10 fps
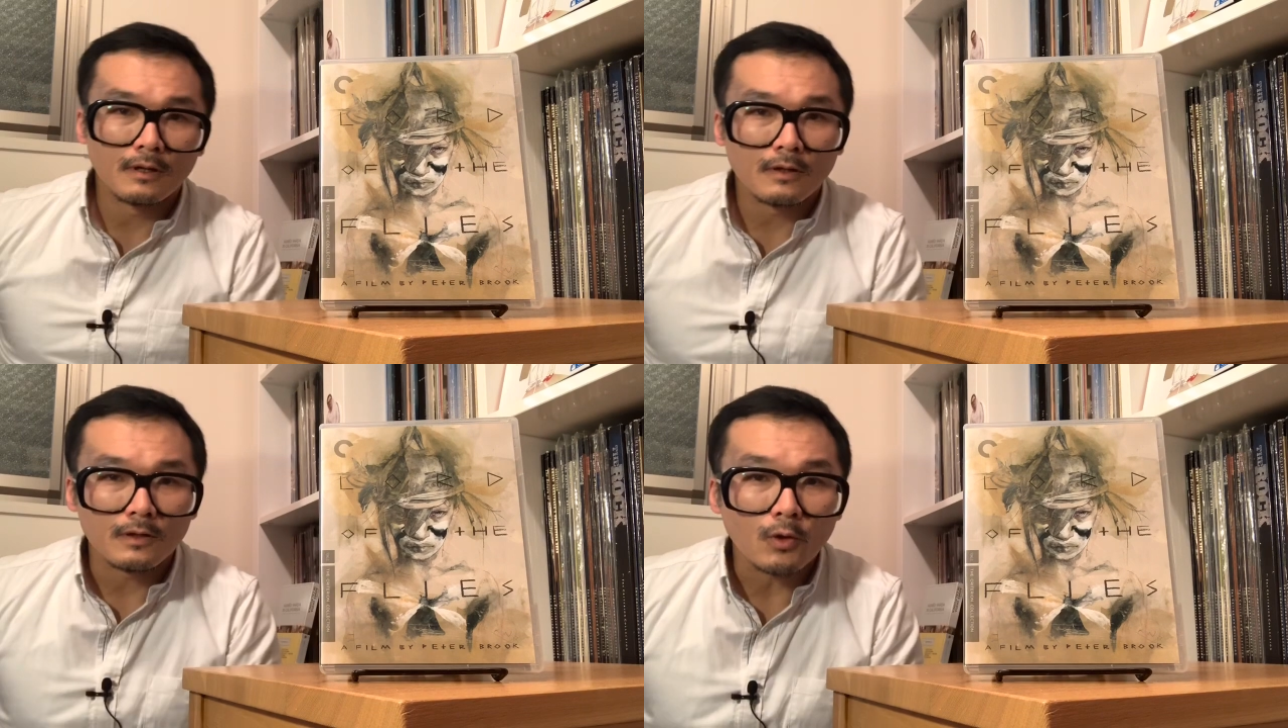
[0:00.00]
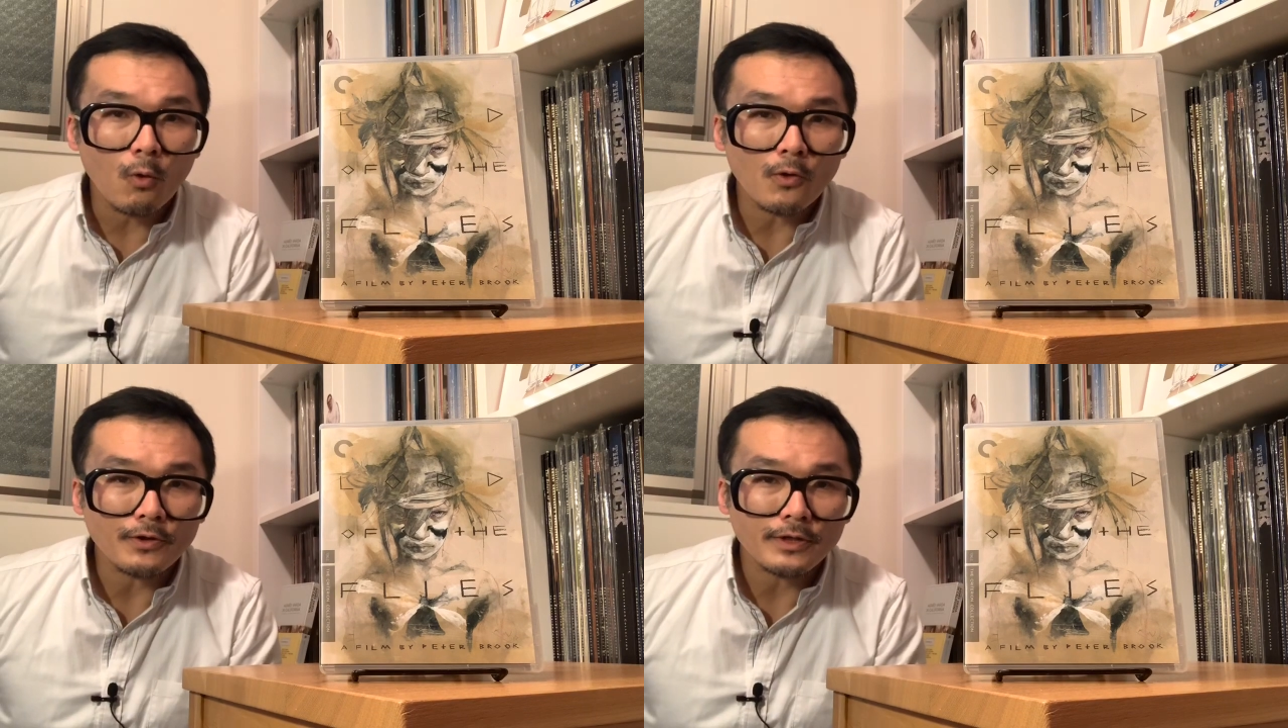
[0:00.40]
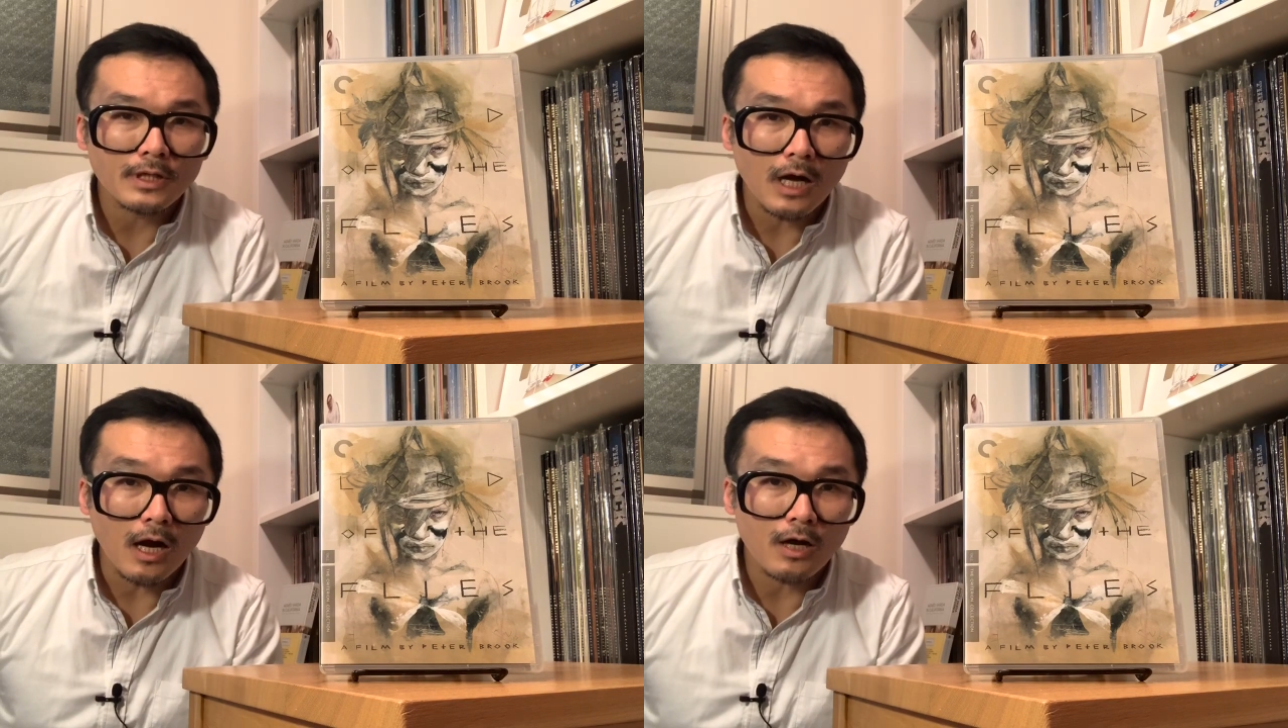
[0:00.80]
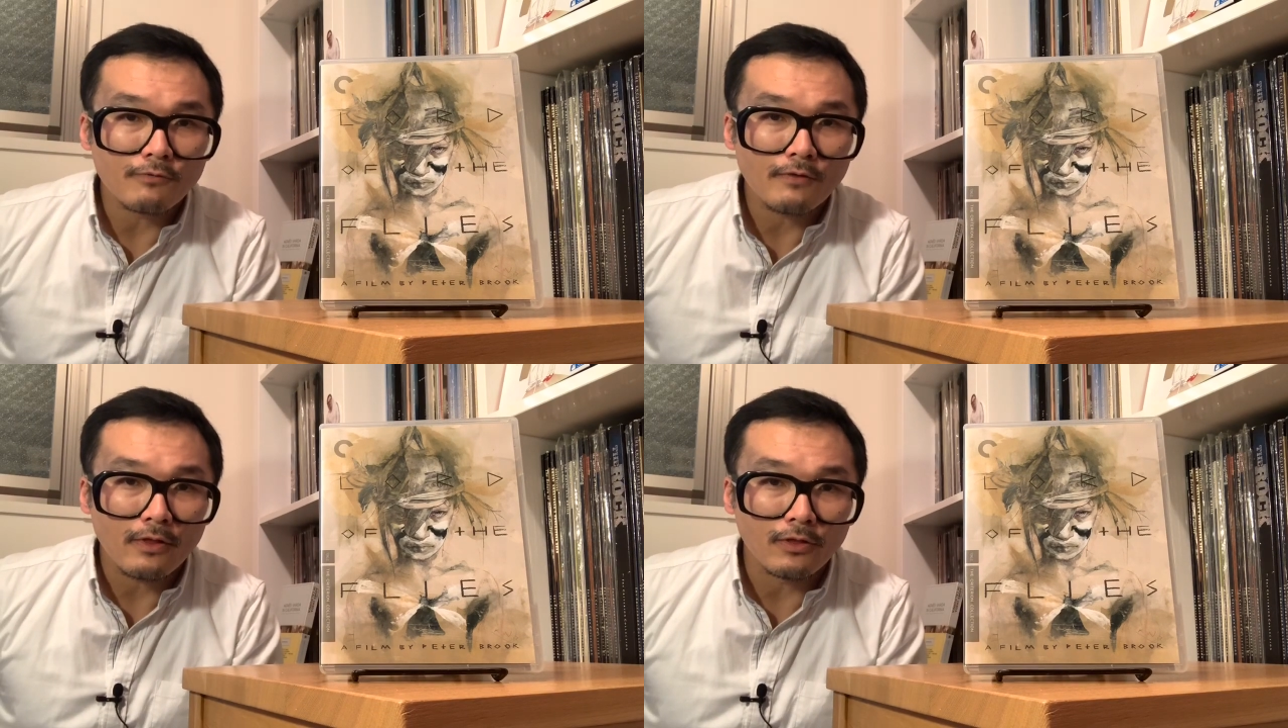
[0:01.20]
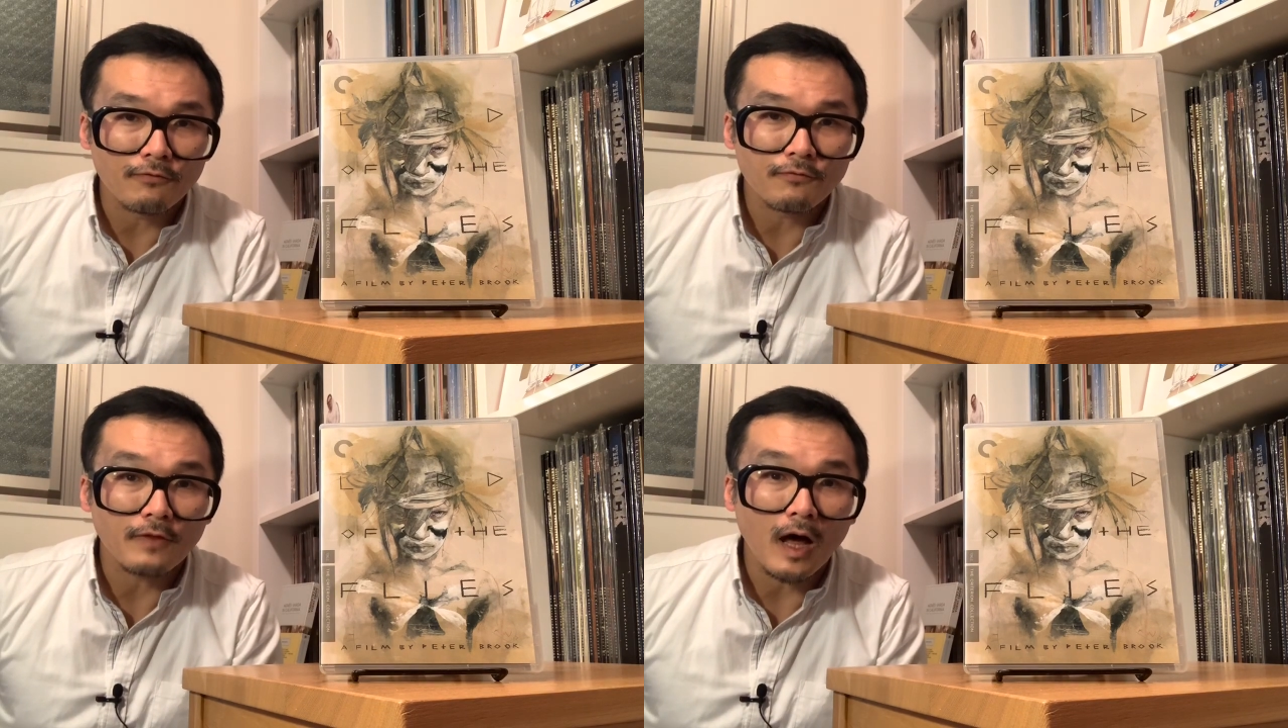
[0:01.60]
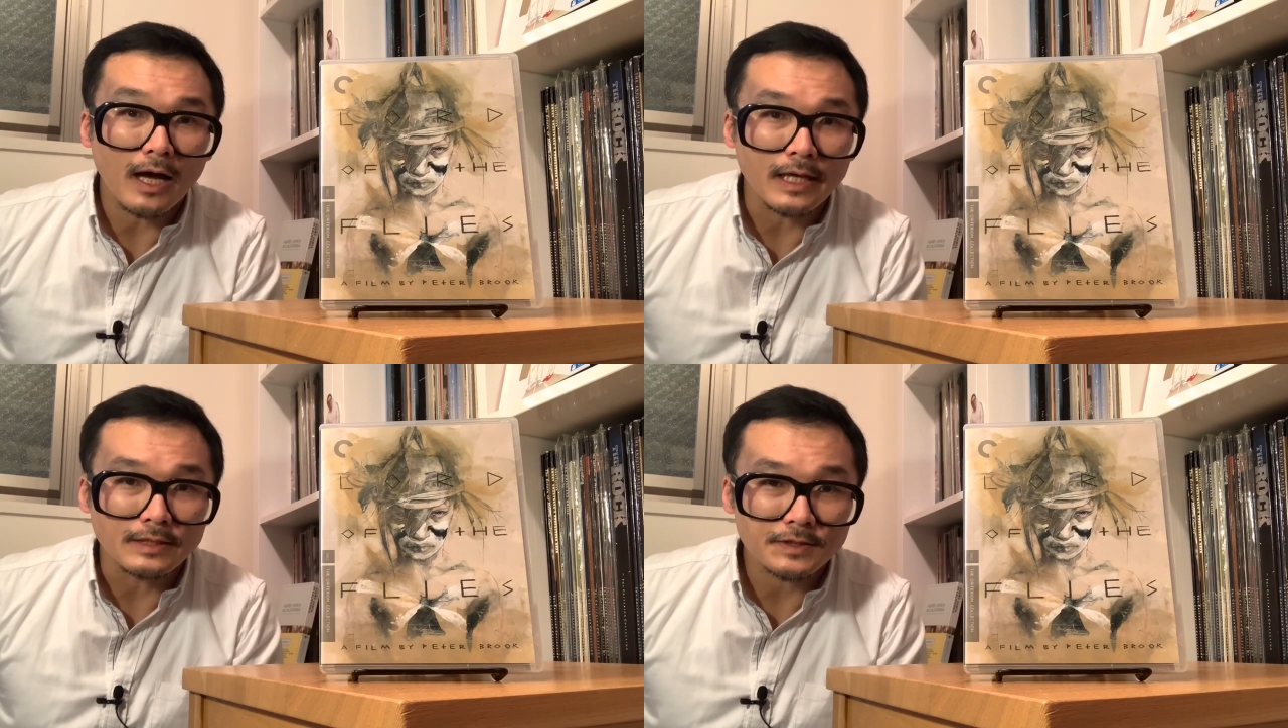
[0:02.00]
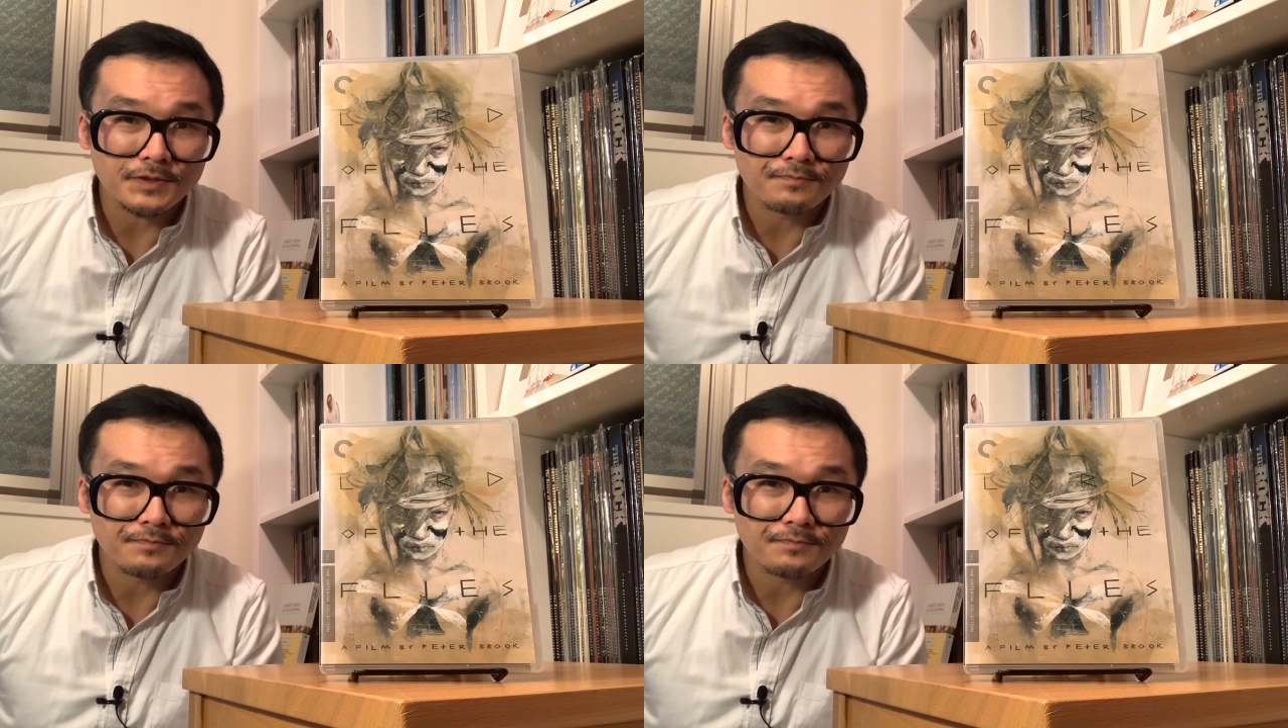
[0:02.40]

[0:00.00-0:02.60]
Lord of the Flies.